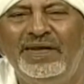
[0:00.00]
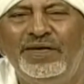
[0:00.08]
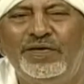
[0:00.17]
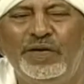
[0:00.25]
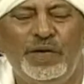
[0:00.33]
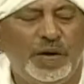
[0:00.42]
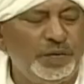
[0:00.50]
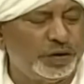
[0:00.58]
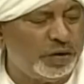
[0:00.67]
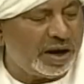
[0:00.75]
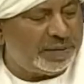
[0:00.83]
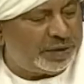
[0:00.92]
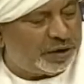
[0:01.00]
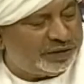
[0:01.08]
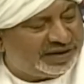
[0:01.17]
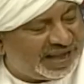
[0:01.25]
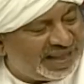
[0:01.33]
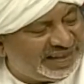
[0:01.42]
So when we talk
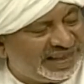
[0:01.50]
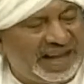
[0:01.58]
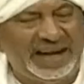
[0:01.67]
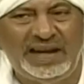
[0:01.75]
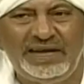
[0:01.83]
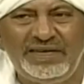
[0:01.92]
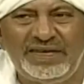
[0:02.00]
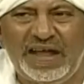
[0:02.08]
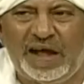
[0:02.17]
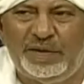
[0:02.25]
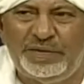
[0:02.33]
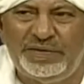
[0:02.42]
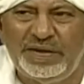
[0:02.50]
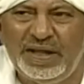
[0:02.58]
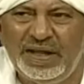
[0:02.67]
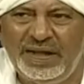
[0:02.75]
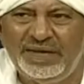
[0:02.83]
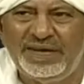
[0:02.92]
about dental sounds,
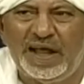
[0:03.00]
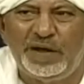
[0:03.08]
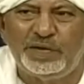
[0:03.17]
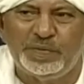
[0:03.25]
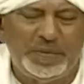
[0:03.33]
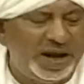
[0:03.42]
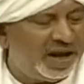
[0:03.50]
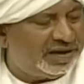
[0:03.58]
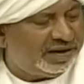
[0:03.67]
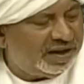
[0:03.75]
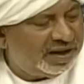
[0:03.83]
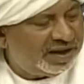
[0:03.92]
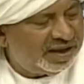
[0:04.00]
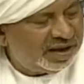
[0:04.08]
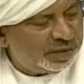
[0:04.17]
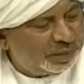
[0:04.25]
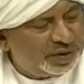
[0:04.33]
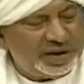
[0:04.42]
sounds made
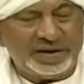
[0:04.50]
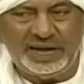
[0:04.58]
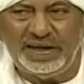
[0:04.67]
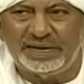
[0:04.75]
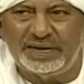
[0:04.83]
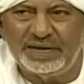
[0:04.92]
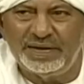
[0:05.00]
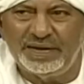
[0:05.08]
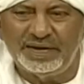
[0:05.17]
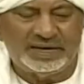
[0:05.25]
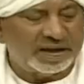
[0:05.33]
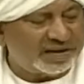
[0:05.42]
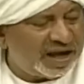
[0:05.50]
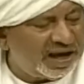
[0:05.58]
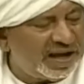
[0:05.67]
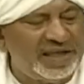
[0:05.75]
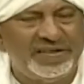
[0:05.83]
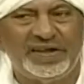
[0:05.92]
with the teeth, the
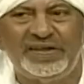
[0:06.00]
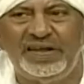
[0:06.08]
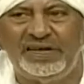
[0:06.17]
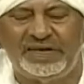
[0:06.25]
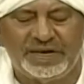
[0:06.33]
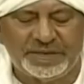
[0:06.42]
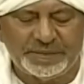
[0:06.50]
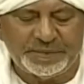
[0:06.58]
tongue and the teeth.